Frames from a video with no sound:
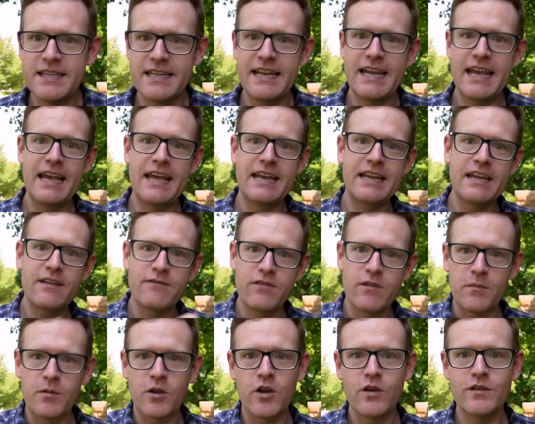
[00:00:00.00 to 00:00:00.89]
that are heading
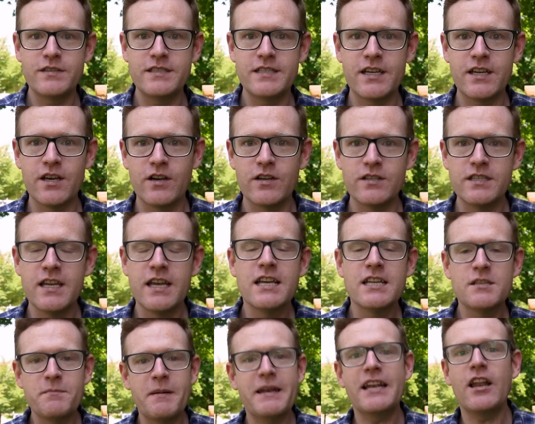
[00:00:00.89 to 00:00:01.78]
from coast to coast
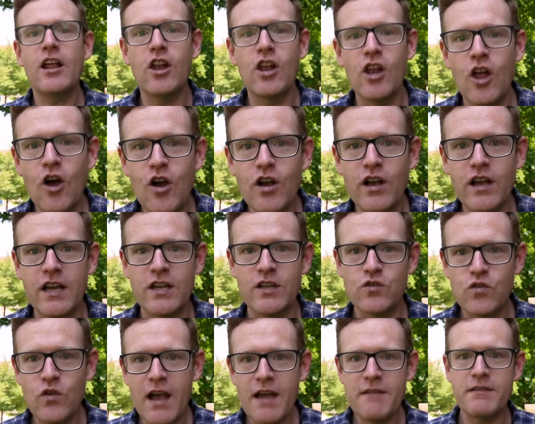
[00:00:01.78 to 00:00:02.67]
spend a lot longer
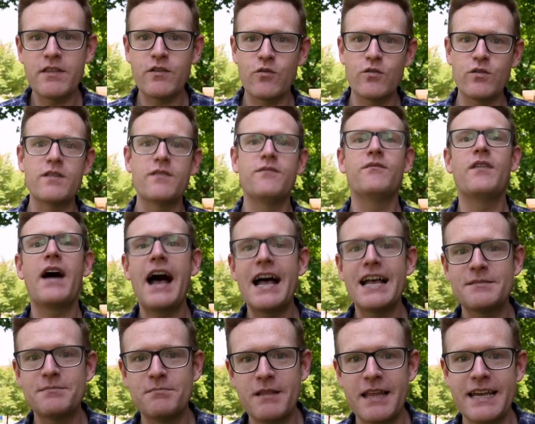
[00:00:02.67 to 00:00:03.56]
driving through the
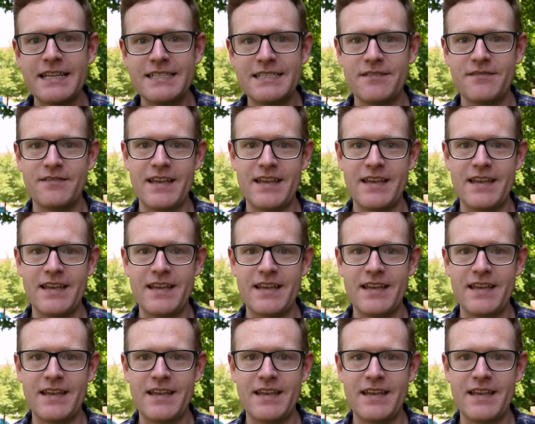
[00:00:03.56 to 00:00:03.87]
vast plains of